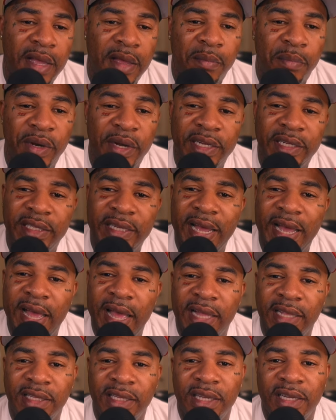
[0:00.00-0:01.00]
But
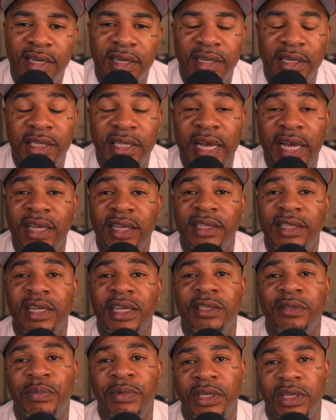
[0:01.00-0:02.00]
at the end of the day,
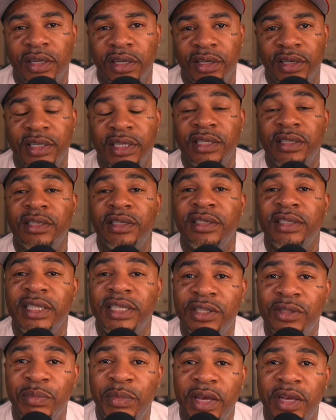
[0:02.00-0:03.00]
let's be clear. This is
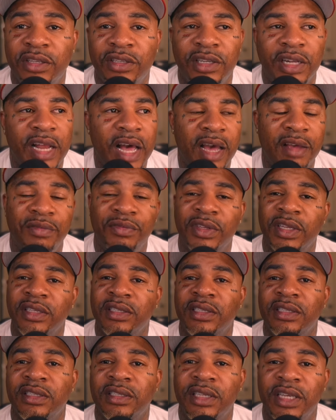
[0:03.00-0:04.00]
this man's life. This
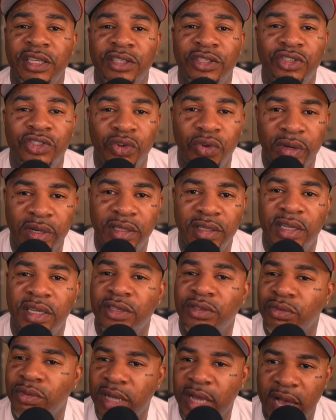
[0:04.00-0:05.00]
is his choice, his
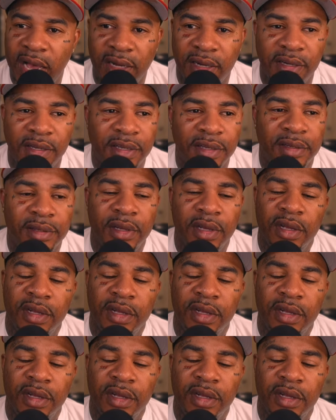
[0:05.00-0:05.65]
reality.